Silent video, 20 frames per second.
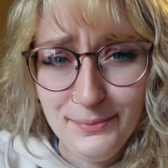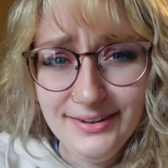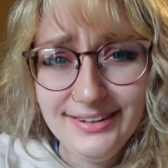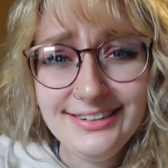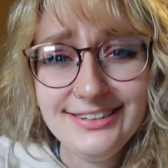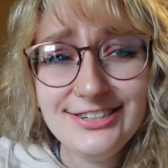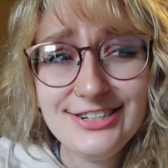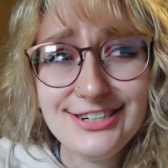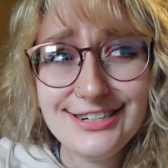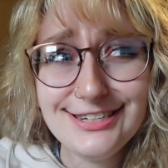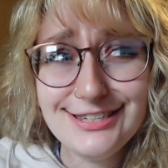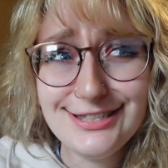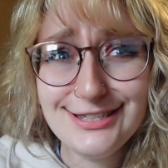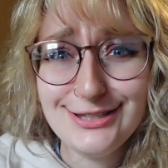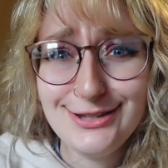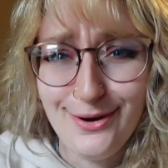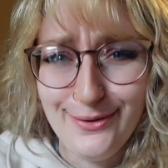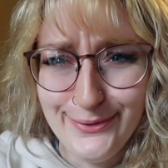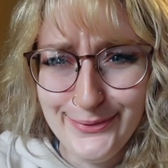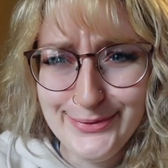It is just
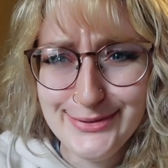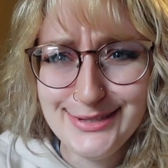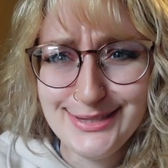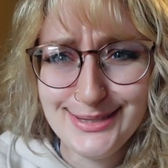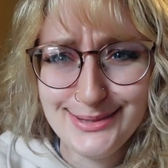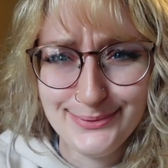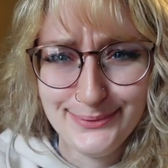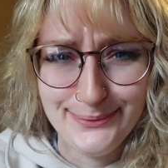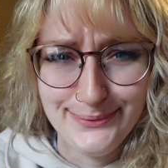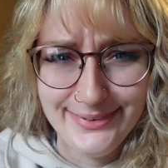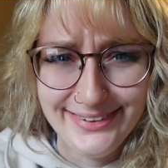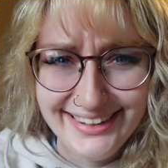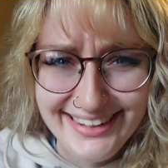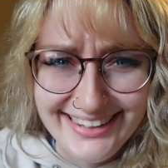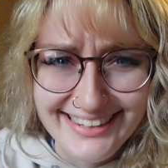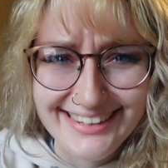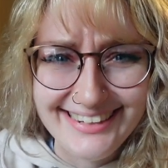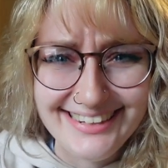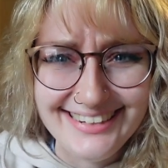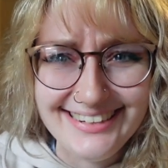so
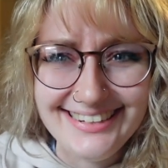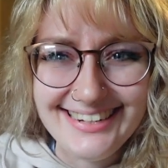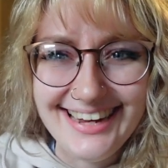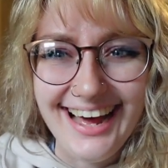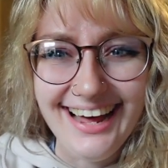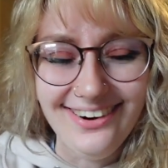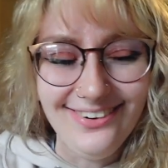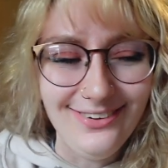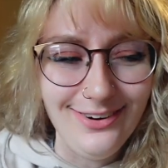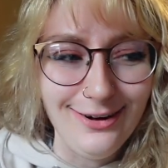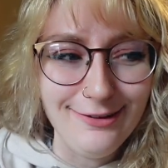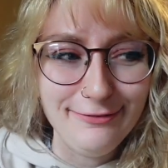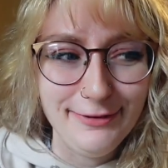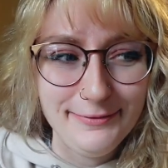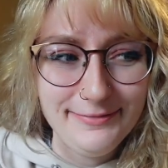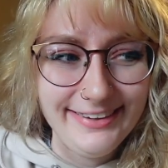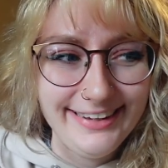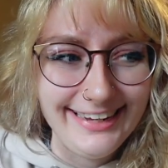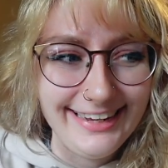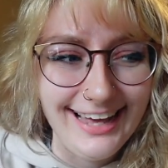sweet. I don't know if
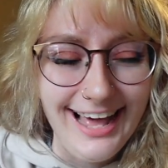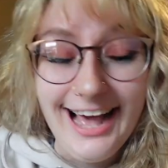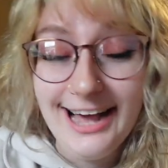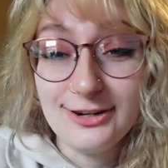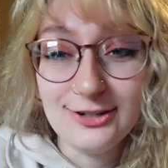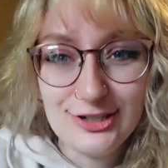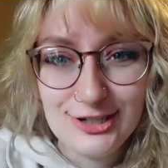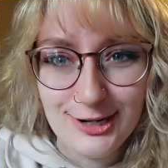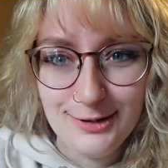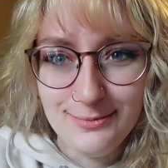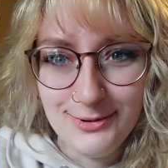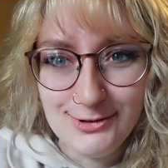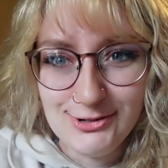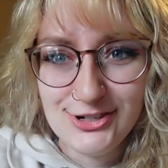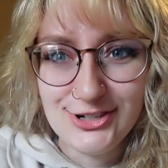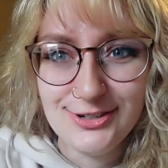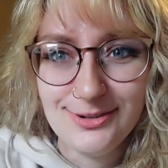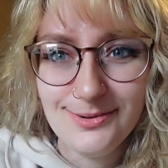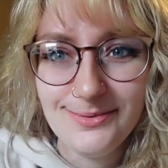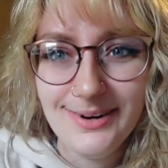I'm like extra
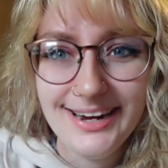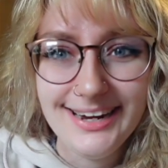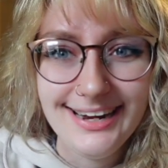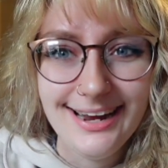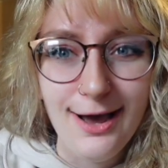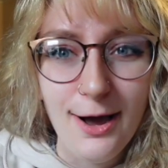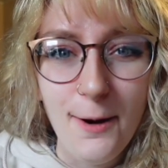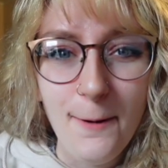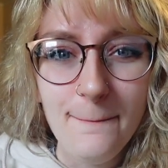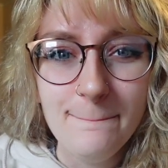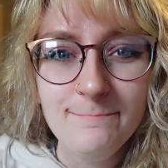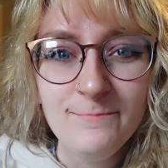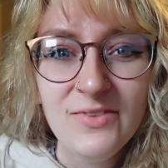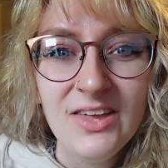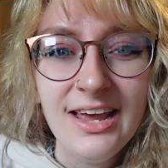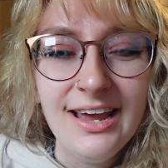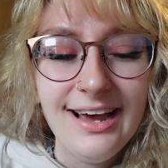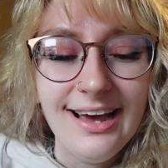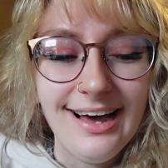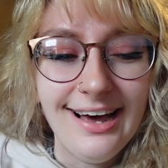emotional right now.
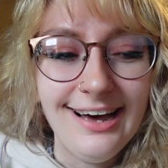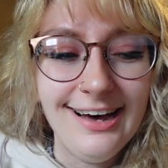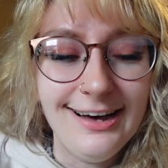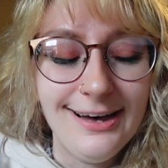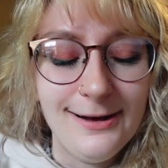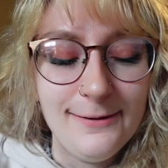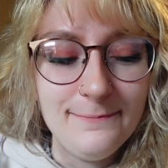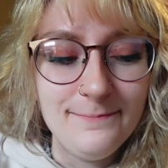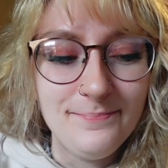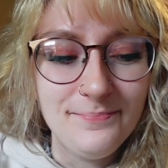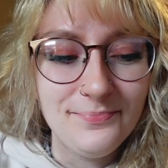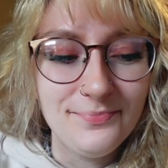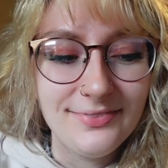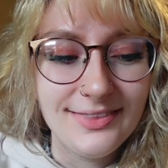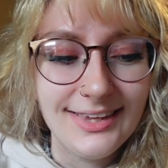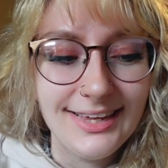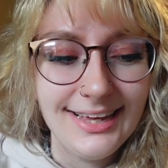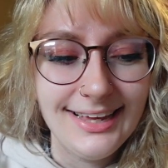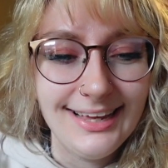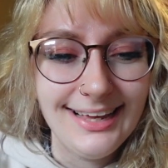Um,
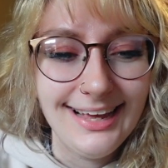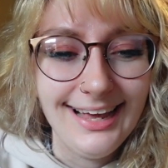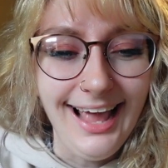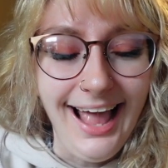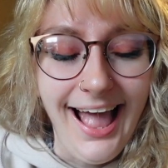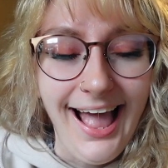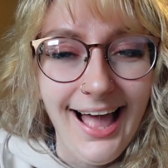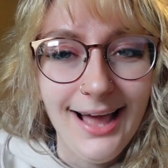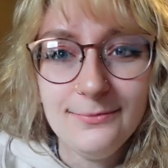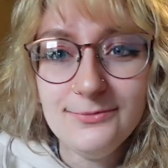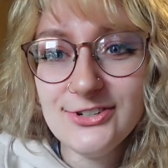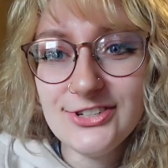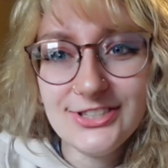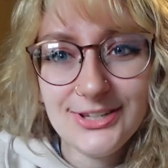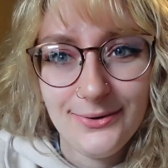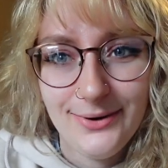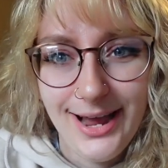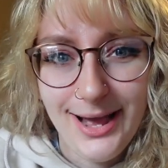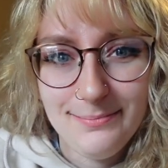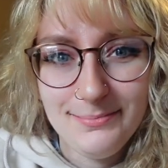I'm just
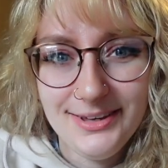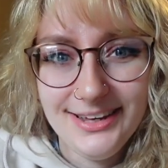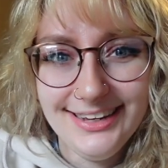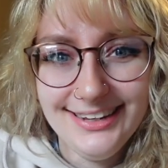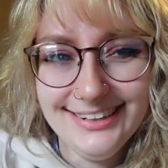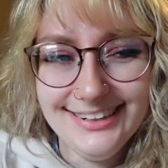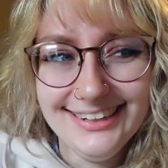so happy.